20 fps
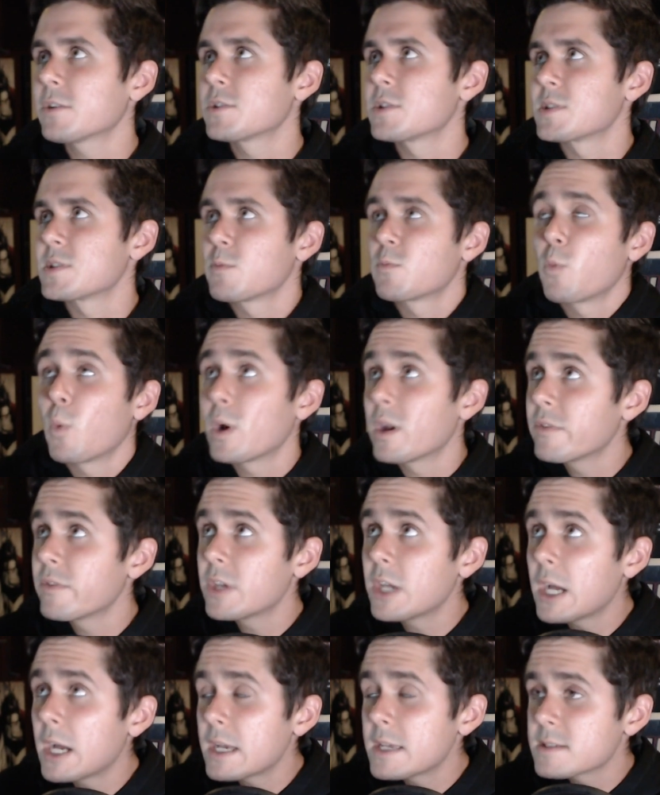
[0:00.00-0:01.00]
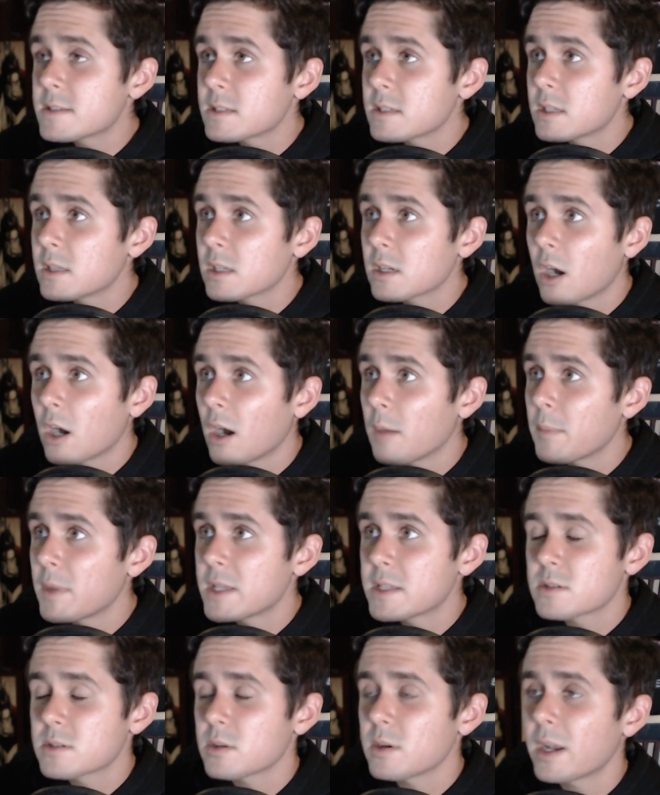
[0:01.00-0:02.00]
to one of you guys in the
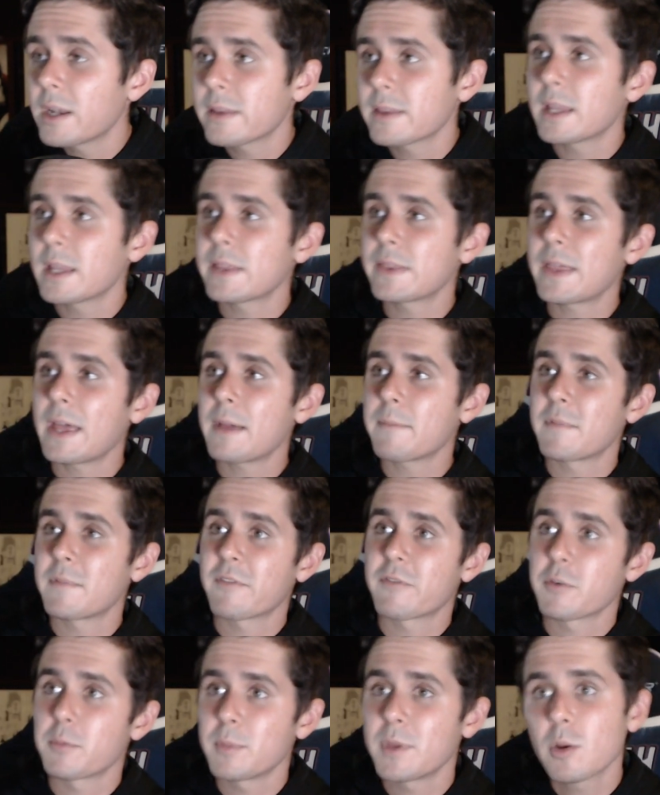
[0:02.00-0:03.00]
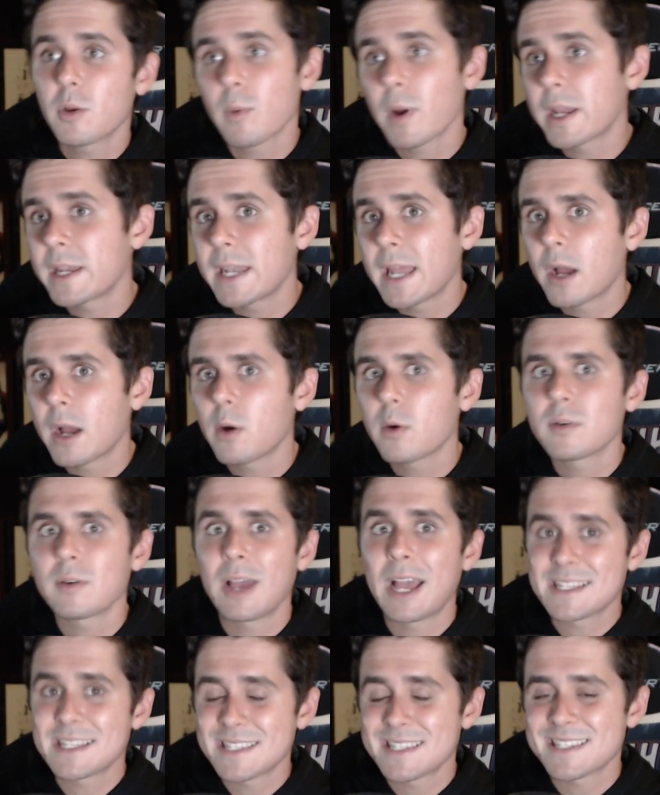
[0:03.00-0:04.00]
comments or anything like that. But for me right now,
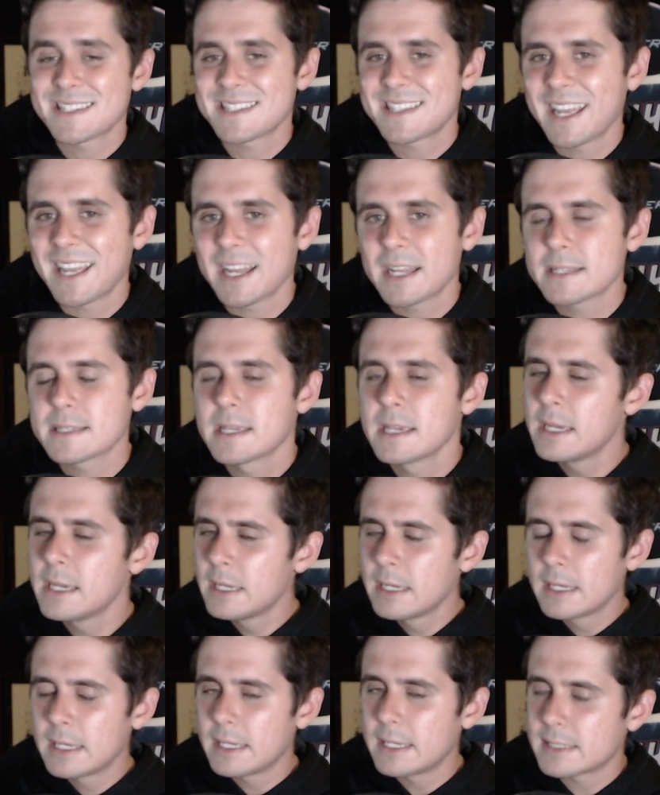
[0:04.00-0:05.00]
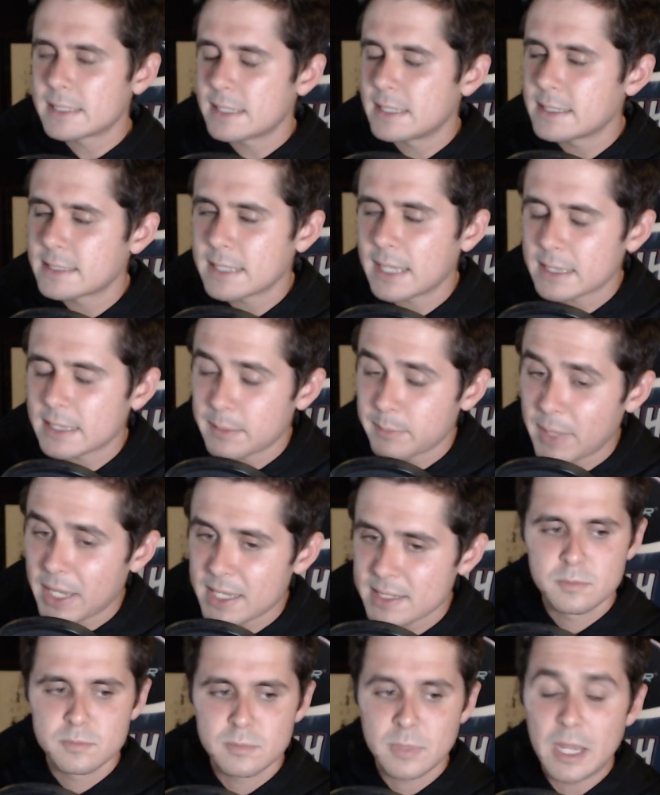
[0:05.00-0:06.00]
as it stands, he's not the best.